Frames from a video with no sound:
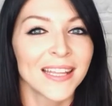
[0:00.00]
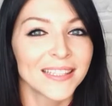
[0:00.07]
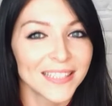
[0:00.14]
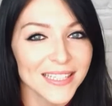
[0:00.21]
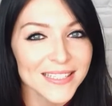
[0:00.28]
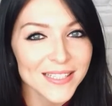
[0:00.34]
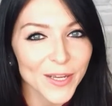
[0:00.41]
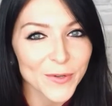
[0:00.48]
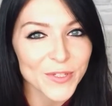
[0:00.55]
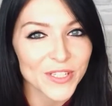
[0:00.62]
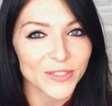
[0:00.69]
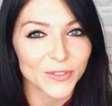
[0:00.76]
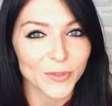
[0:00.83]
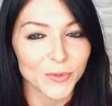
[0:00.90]
This
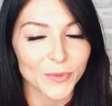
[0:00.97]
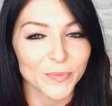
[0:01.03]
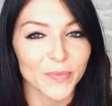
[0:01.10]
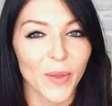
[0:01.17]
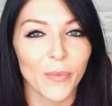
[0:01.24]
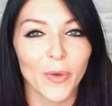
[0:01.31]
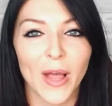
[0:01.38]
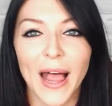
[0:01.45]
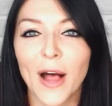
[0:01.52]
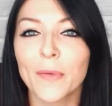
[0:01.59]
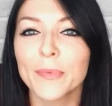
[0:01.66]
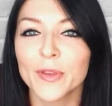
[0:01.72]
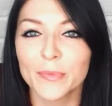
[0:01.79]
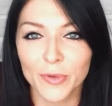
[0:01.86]
coaching tool will
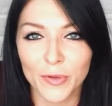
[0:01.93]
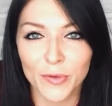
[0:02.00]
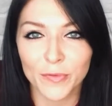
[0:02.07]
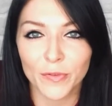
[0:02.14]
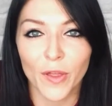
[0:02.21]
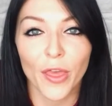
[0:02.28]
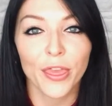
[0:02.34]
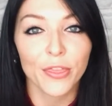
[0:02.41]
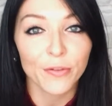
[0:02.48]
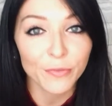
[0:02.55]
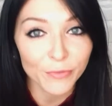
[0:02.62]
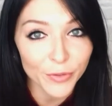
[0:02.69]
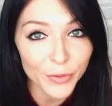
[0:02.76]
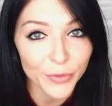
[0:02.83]
help you move
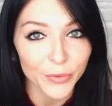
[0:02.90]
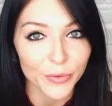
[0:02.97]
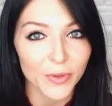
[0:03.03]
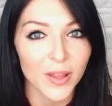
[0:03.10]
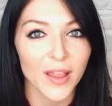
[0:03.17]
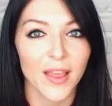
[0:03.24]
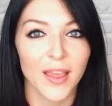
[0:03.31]
through